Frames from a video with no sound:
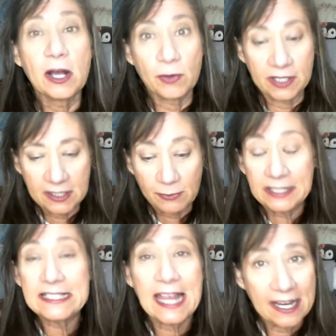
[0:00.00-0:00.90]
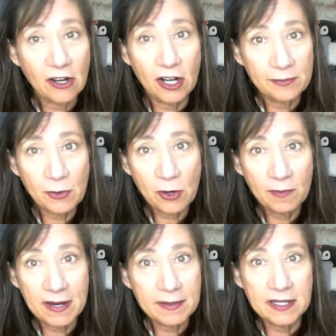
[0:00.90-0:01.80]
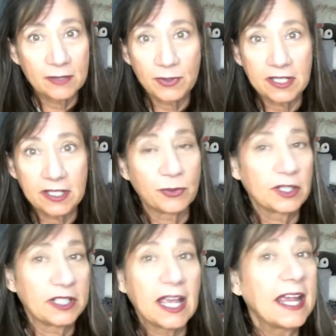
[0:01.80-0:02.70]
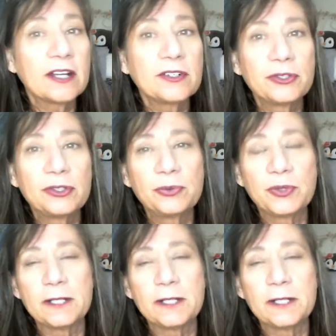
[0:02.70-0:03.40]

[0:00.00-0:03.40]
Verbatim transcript: we, we take on more maybe than we can really handle.